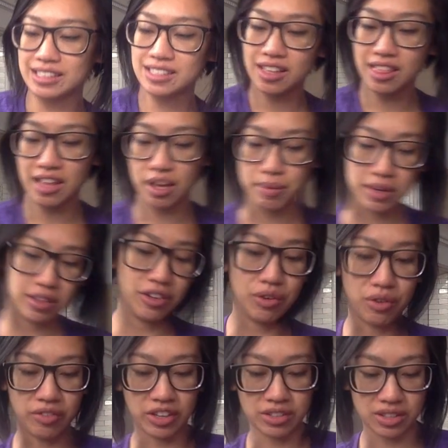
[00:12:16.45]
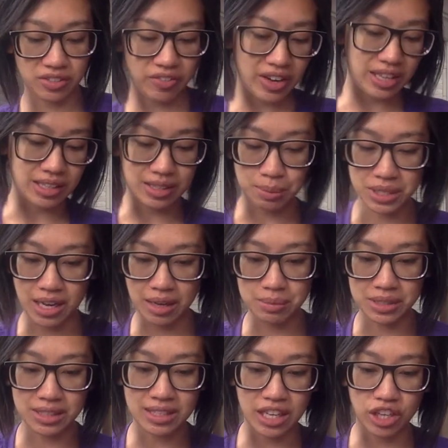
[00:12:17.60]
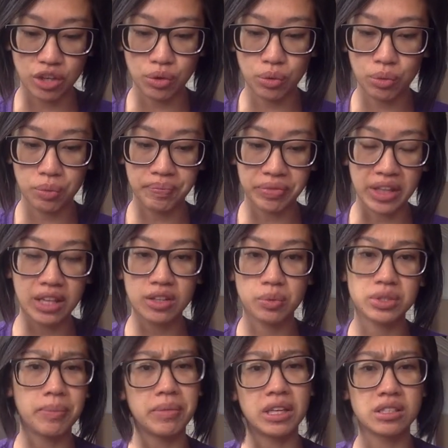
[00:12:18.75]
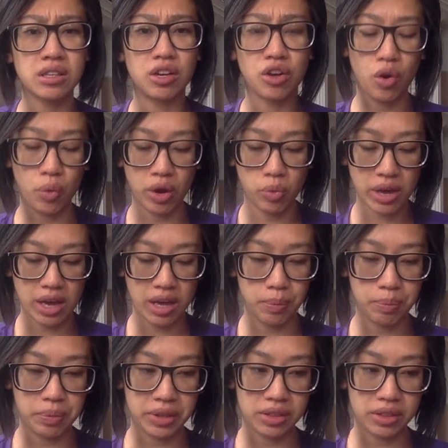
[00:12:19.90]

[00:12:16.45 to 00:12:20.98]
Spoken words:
the thing about the universe. It's funny sometimes. It's like you think something is going to go one way,